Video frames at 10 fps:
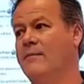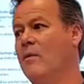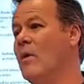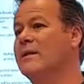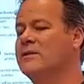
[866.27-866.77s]

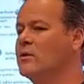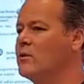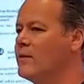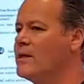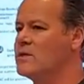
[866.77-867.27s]
The
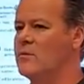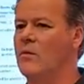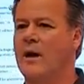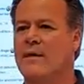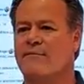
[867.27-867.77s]
western region
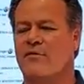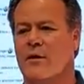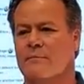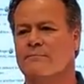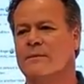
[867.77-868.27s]
where I'm
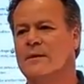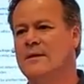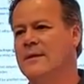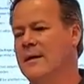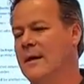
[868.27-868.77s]
from,
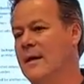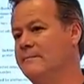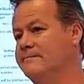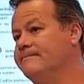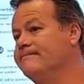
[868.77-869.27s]

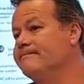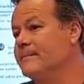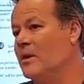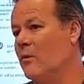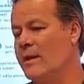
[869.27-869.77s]

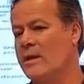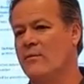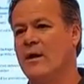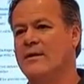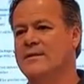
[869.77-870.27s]
we
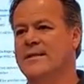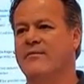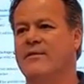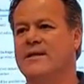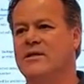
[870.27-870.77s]
can run
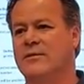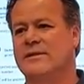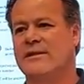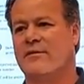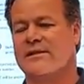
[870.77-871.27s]
72
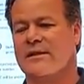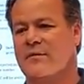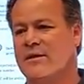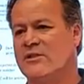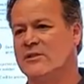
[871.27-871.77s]
and
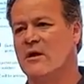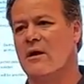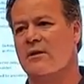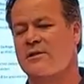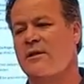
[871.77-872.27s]
77 inches
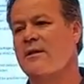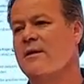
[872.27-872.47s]
cars.